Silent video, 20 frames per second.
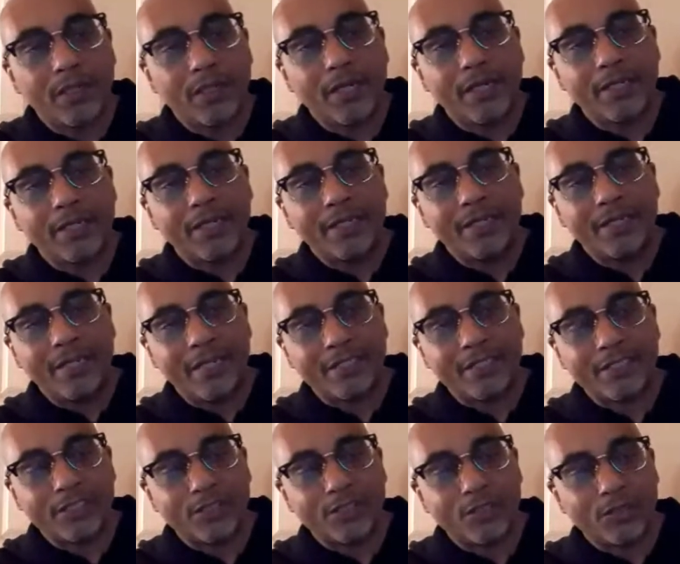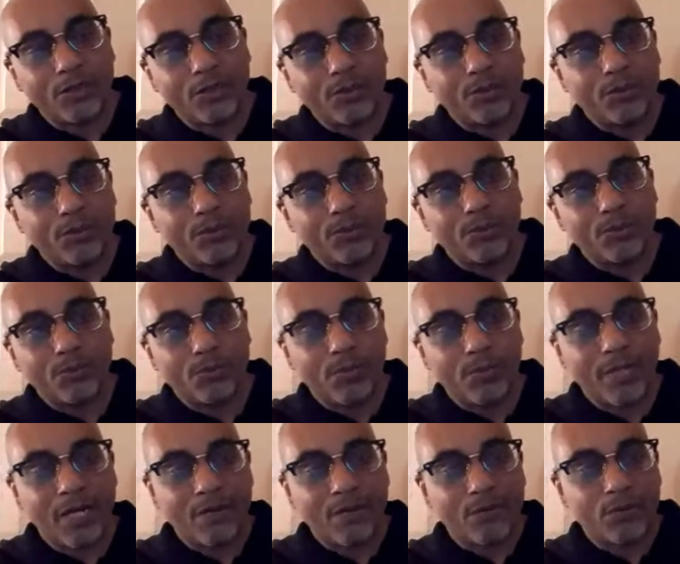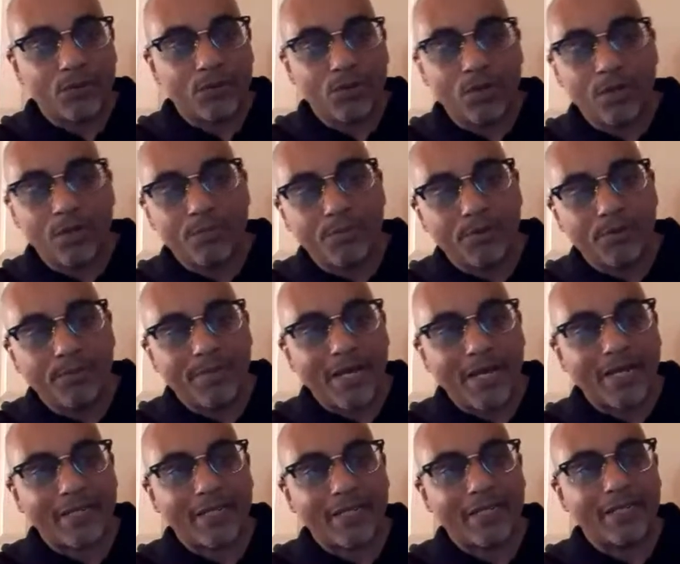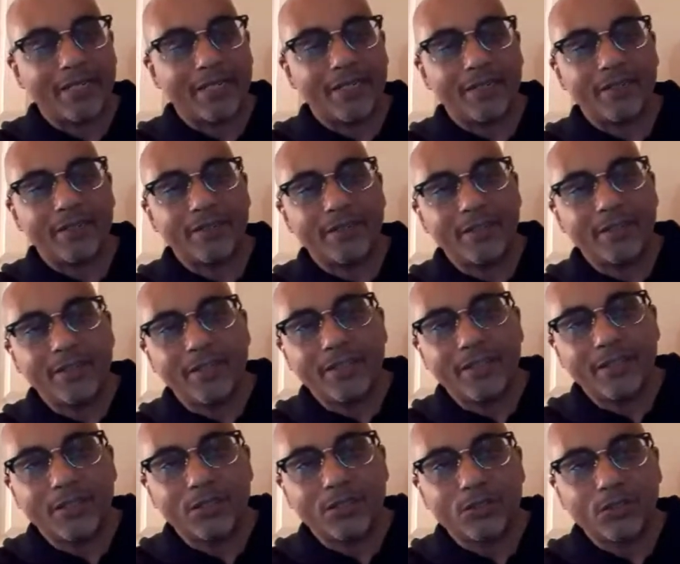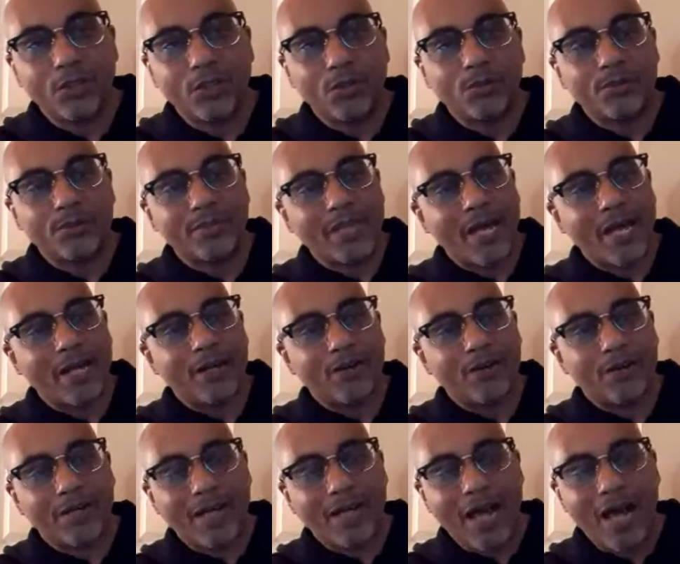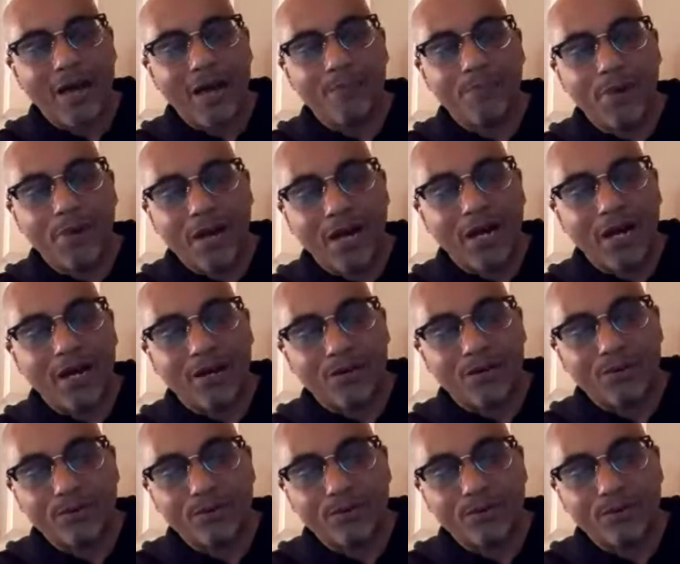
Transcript: In addition to whatever you're going to put back in there. So that'll compound.